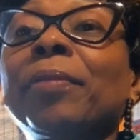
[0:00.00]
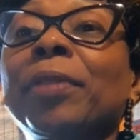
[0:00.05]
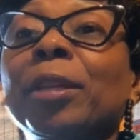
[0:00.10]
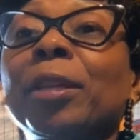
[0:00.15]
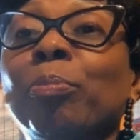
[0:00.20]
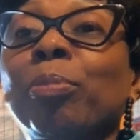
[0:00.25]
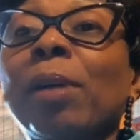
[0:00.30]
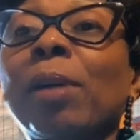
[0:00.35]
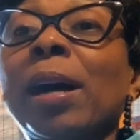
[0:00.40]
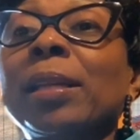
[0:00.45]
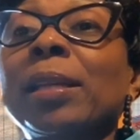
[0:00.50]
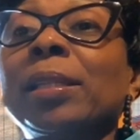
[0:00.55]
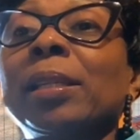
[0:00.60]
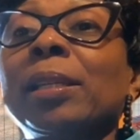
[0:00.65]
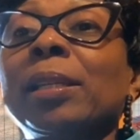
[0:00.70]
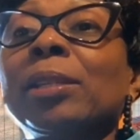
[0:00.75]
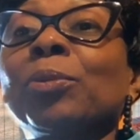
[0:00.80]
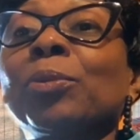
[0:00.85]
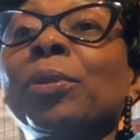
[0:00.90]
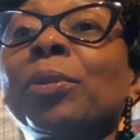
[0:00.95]
the
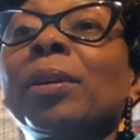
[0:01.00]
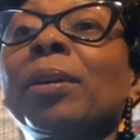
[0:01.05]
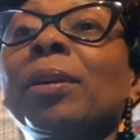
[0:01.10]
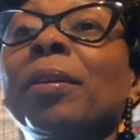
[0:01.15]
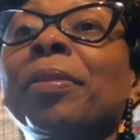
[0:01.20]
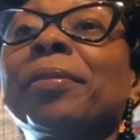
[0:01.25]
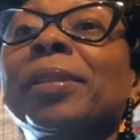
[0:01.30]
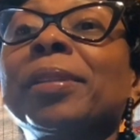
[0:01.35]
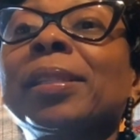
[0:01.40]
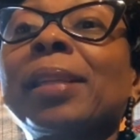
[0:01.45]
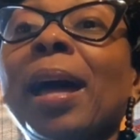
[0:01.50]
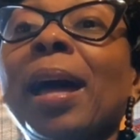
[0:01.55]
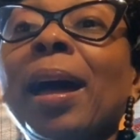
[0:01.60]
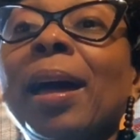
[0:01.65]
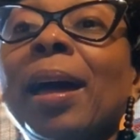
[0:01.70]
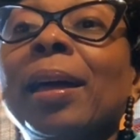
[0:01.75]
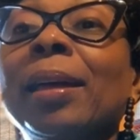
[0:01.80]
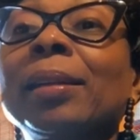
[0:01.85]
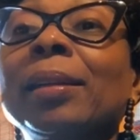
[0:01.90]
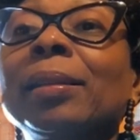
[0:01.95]
process, on the other
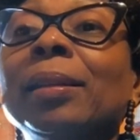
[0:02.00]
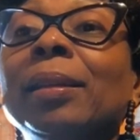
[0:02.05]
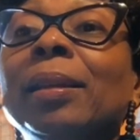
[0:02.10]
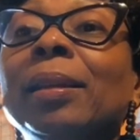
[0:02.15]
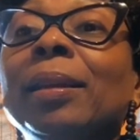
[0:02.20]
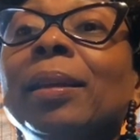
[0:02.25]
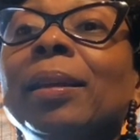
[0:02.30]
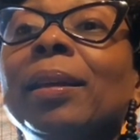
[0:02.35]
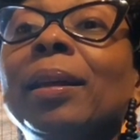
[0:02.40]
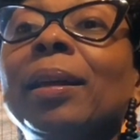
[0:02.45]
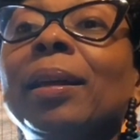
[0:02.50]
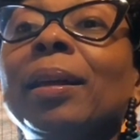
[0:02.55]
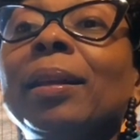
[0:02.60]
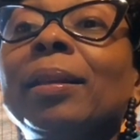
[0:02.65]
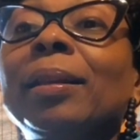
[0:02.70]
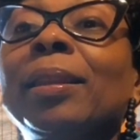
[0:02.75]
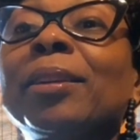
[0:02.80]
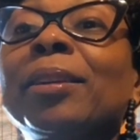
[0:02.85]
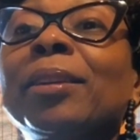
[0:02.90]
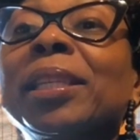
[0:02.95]
side,
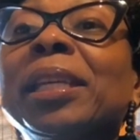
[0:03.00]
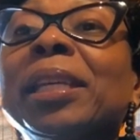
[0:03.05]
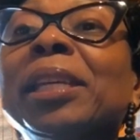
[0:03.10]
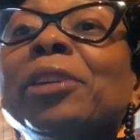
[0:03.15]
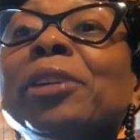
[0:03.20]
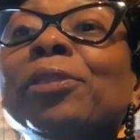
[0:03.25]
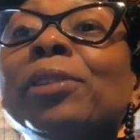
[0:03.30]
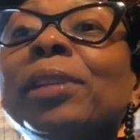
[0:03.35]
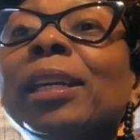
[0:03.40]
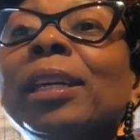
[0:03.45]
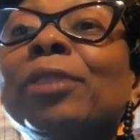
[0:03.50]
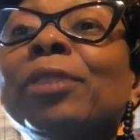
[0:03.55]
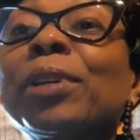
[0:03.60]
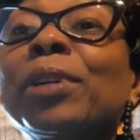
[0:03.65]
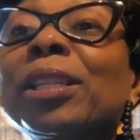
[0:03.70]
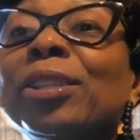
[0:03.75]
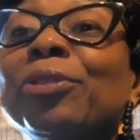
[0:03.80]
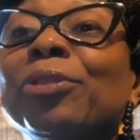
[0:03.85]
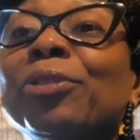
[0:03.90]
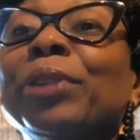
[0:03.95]
there's healing and
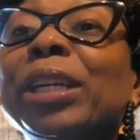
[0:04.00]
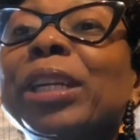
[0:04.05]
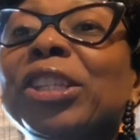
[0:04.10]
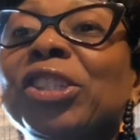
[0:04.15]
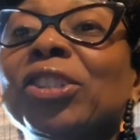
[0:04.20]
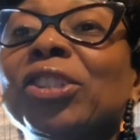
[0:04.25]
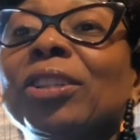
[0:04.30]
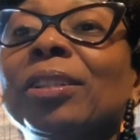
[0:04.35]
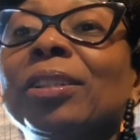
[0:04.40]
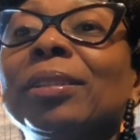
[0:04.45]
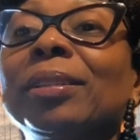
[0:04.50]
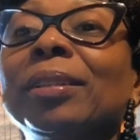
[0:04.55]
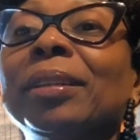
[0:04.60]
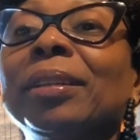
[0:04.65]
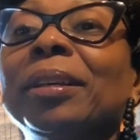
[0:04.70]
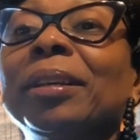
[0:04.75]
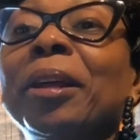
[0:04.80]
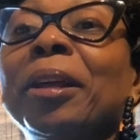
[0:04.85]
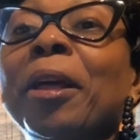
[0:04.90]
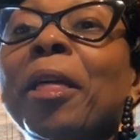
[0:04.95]
restoration.
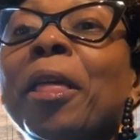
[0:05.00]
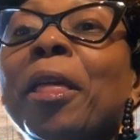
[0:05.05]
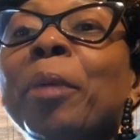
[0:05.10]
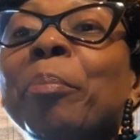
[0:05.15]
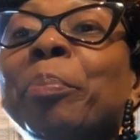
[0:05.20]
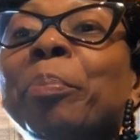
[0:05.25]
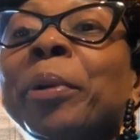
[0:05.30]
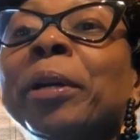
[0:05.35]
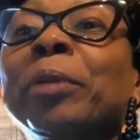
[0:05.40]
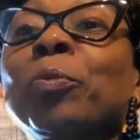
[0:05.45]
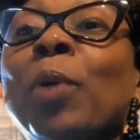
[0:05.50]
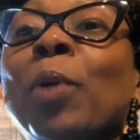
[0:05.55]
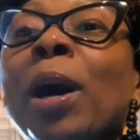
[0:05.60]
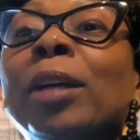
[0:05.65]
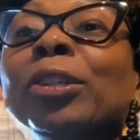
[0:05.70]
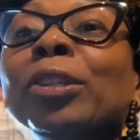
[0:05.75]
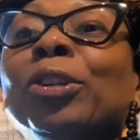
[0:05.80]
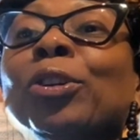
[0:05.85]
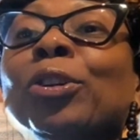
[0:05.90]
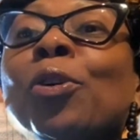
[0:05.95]
But while
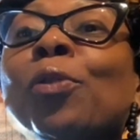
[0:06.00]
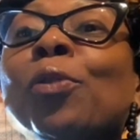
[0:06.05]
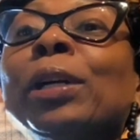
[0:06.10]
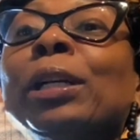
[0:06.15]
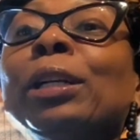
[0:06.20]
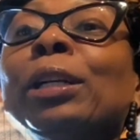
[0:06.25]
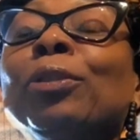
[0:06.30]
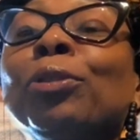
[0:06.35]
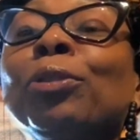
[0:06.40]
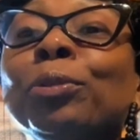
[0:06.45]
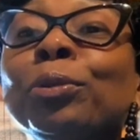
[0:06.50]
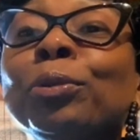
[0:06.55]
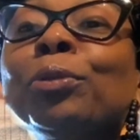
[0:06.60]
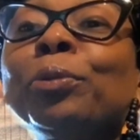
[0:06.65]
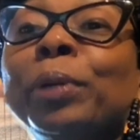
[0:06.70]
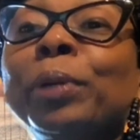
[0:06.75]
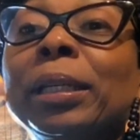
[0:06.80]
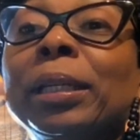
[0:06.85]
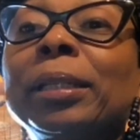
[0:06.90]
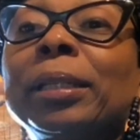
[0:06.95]
you're going
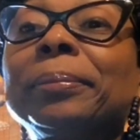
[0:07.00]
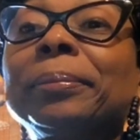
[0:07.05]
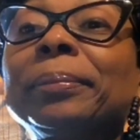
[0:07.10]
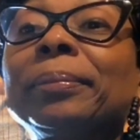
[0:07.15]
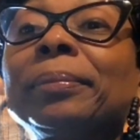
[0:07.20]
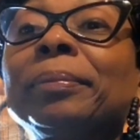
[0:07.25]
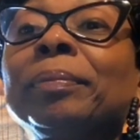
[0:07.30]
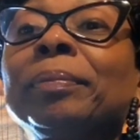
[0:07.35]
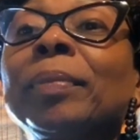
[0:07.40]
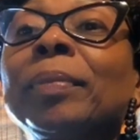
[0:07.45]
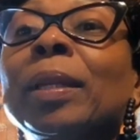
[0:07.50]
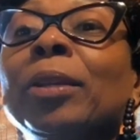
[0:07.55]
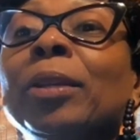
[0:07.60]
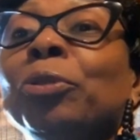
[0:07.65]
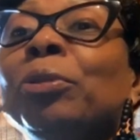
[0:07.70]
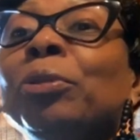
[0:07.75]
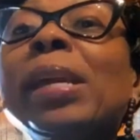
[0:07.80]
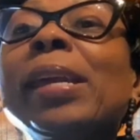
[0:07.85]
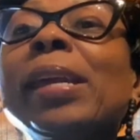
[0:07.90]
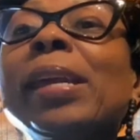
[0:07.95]
through it, you
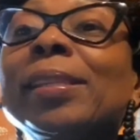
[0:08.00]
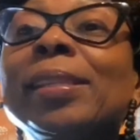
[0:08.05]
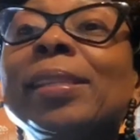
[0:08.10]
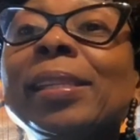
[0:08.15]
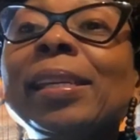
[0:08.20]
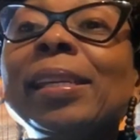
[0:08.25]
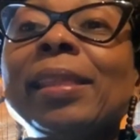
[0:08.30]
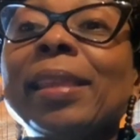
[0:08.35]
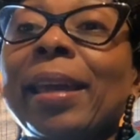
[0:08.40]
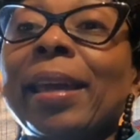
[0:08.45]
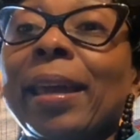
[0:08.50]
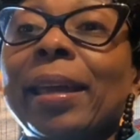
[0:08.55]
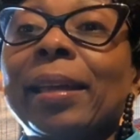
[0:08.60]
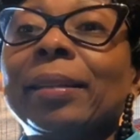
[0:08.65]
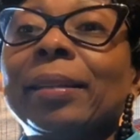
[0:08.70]
can't see that.